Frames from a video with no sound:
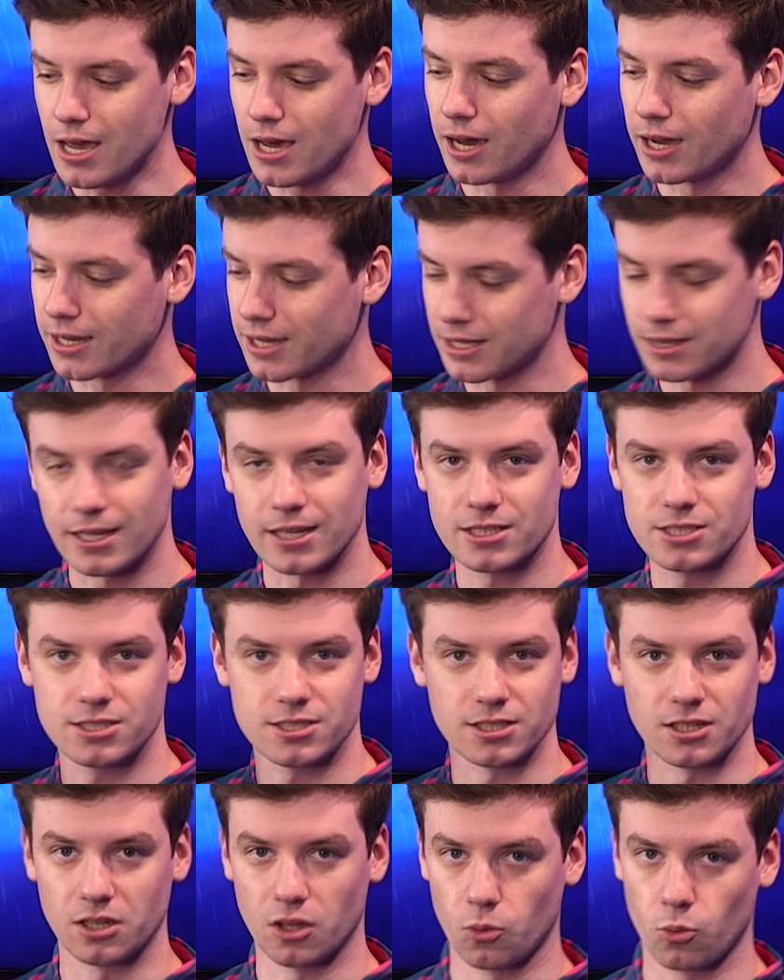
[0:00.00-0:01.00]
Again, that's
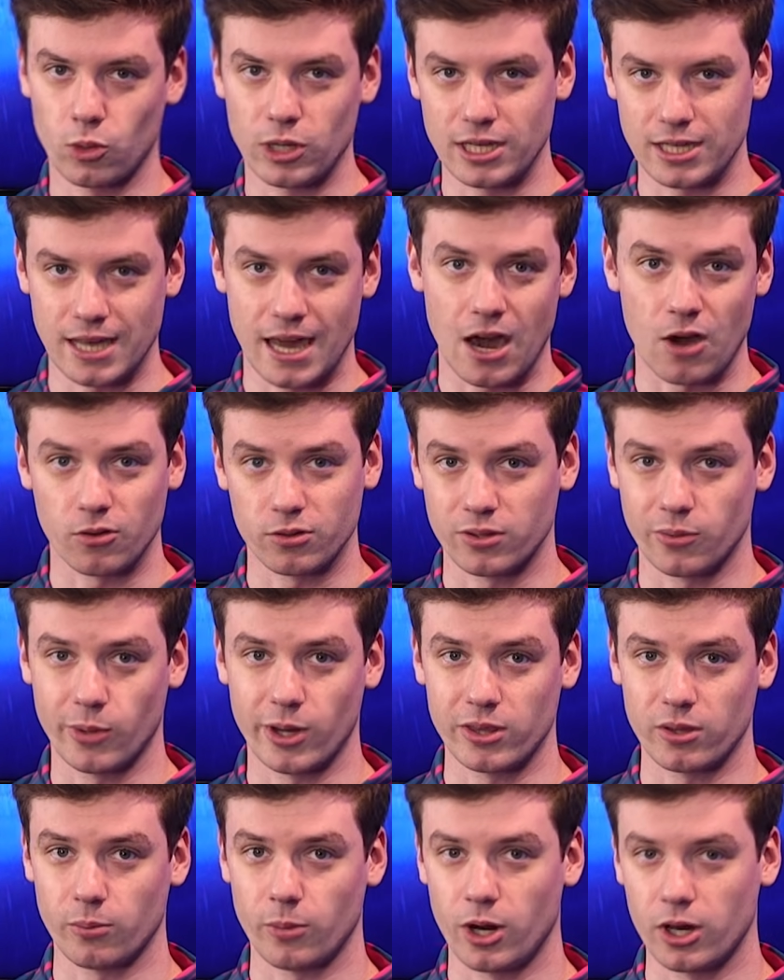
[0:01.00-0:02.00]
still a week out in the
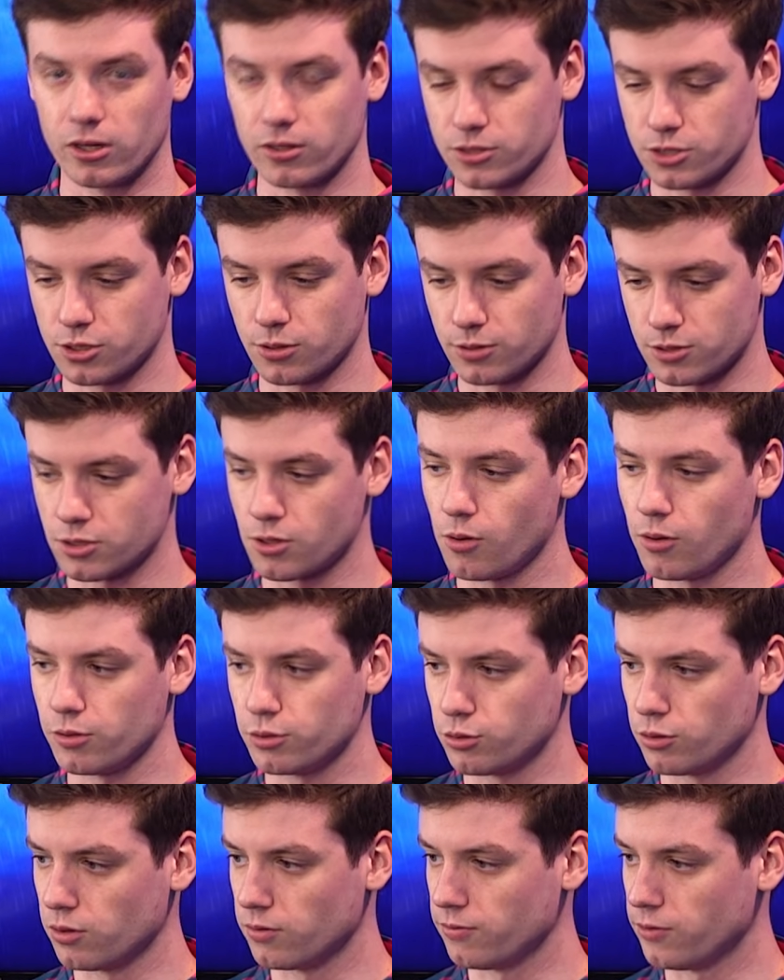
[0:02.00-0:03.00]
weather model, so it's going
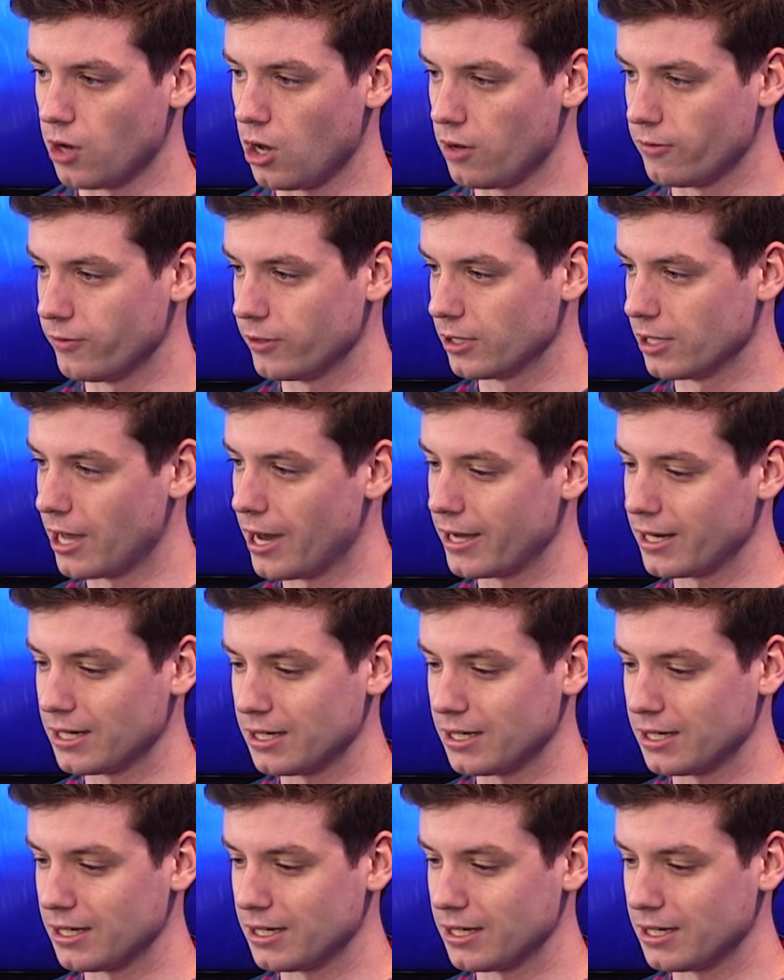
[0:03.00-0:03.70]
to evolve a lot.